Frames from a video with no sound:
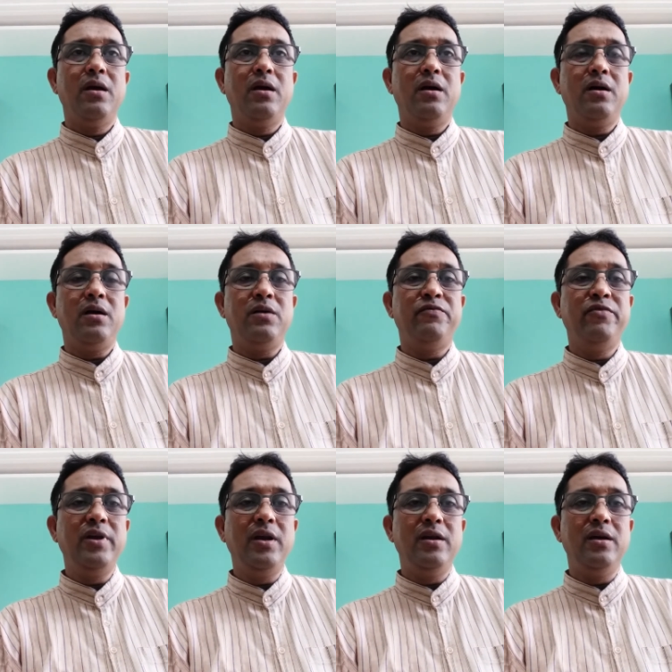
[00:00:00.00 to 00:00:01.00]

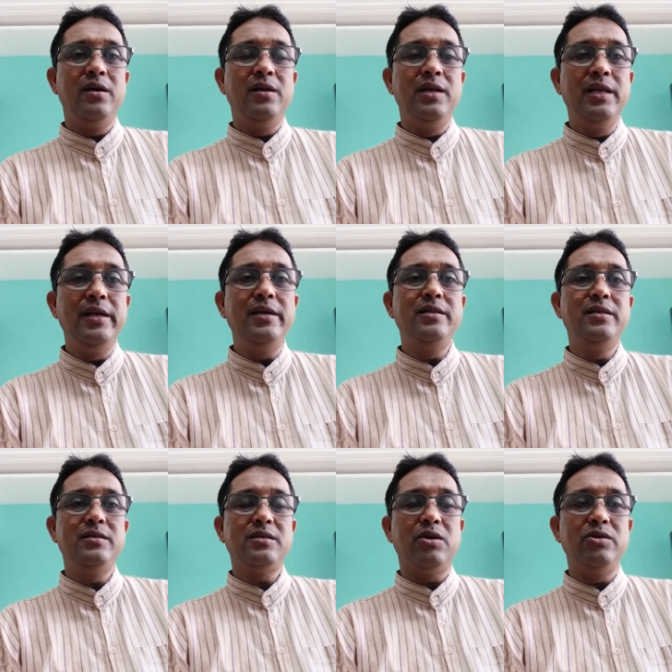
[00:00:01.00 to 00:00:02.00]
will lead
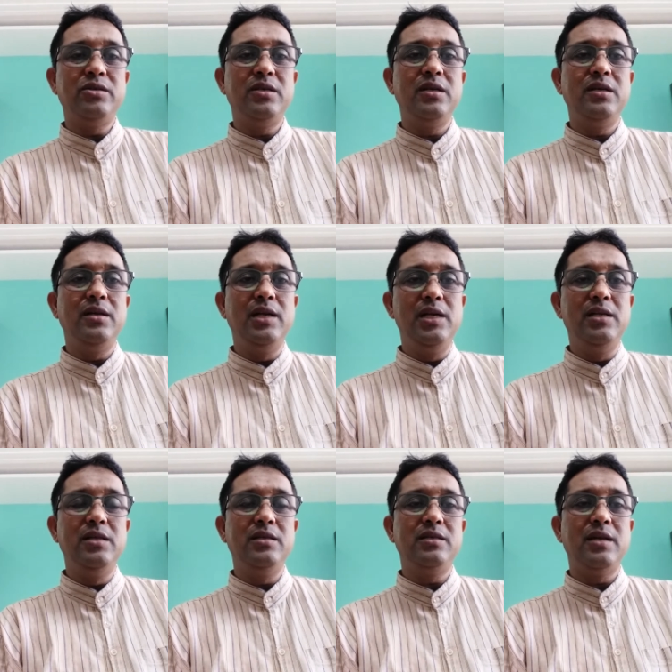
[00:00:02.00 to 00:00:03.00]
this country,
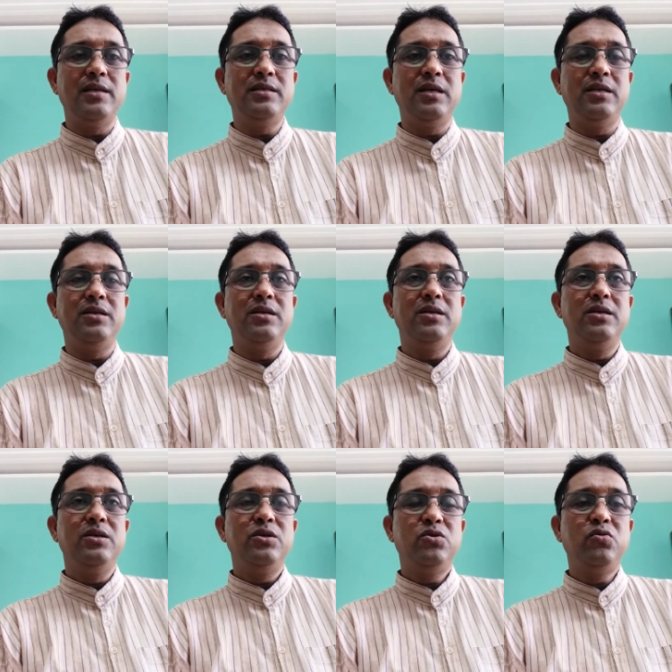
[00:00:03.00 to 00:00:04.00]
lead this nation
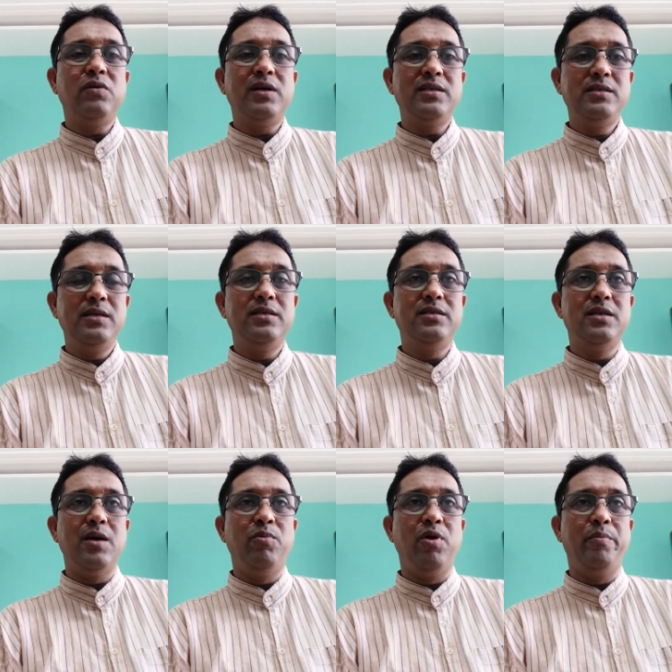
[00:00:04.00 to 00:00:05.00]
towards its
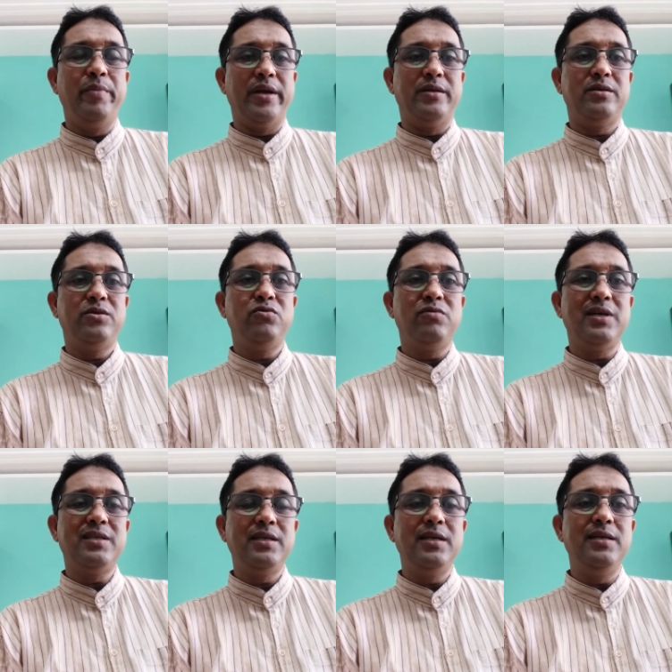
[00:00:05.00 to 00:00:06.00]
development,
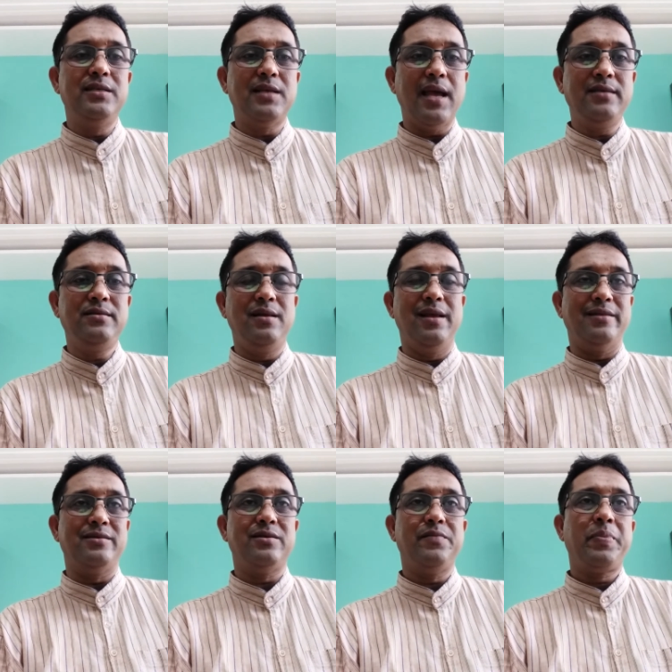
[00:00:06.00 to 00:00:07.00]
towards its
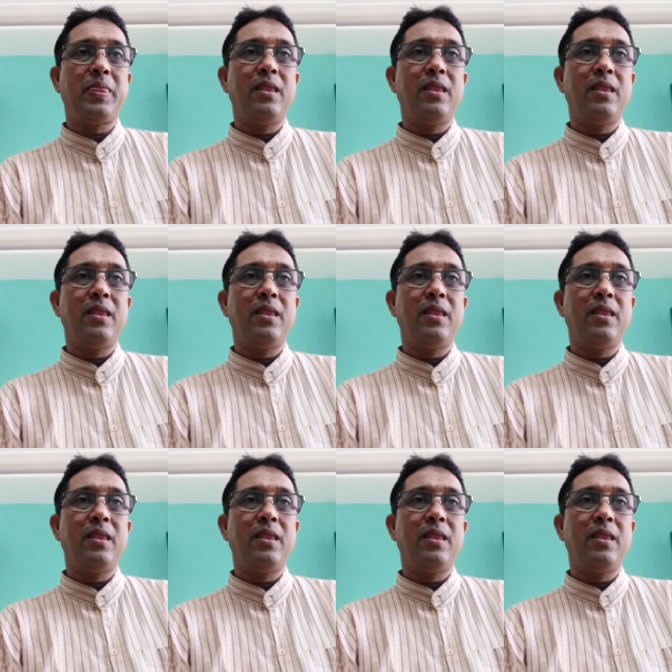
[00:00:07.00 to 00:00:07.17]
excellence.